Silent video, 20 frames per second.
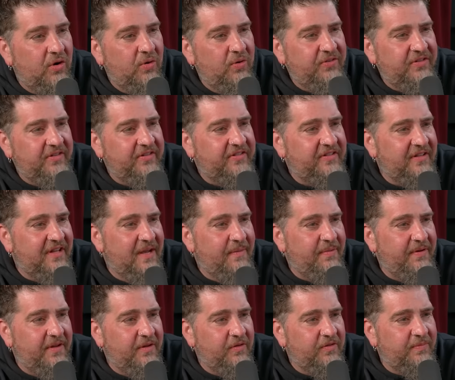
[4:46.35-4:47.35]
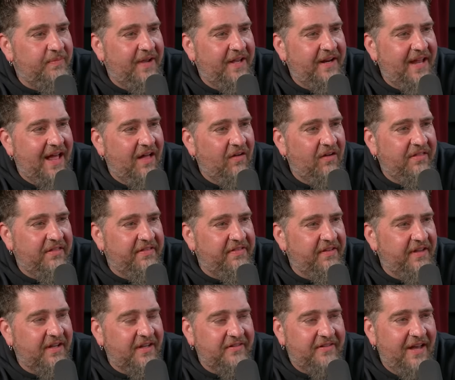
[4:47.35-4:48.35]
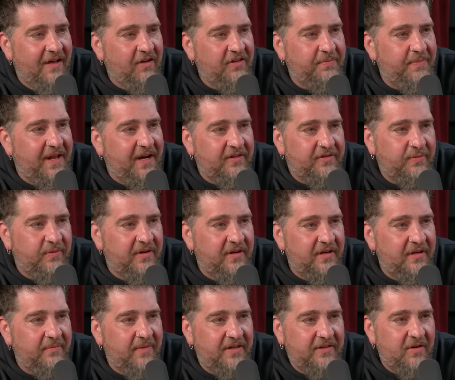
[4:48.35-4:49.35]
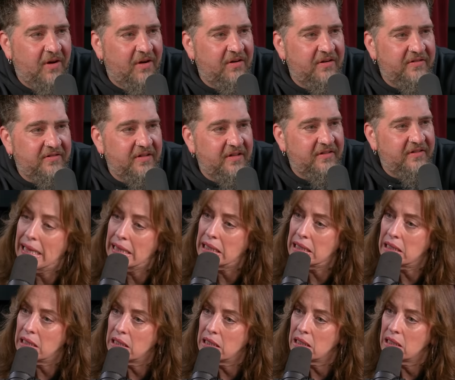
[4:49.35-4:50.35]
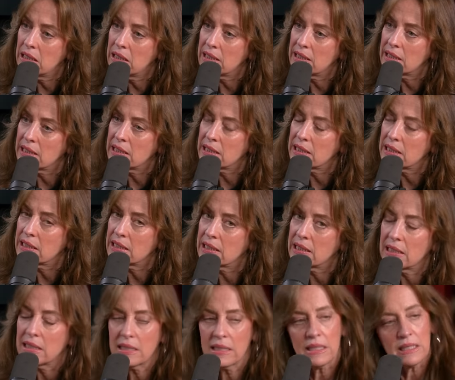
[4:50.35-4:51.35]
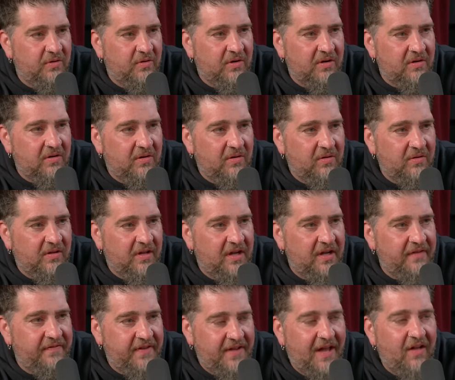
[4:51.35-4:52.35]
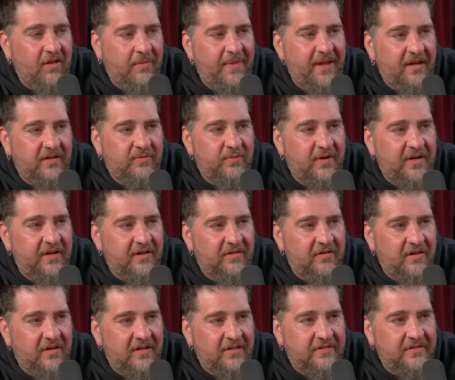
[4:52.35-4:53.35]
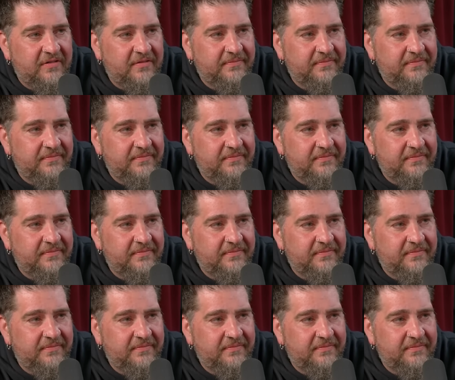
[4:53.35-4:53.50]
Who's the celebrity who's made Hella the thing? Because Hella's made its way. My daughter says Hella? Hella, and she's New York her whole life. Hella made its way across.